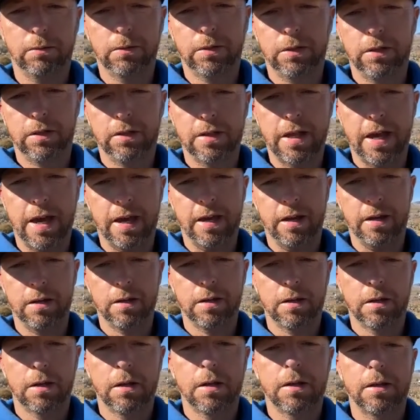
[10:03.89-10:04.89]
We need that
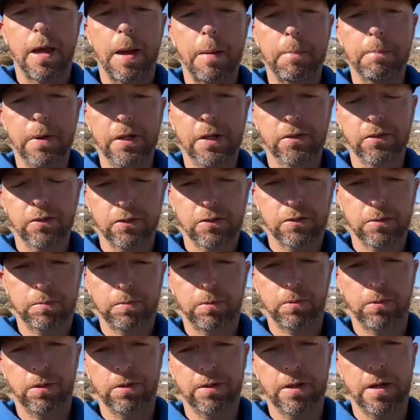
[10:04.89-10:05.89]
mental
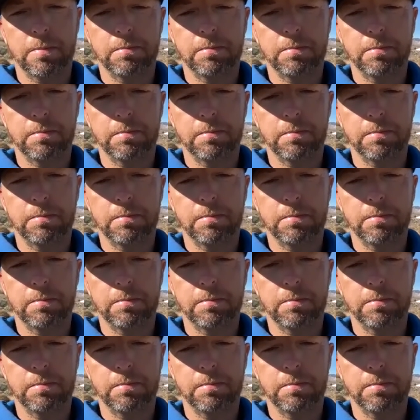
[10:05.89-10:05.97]
support,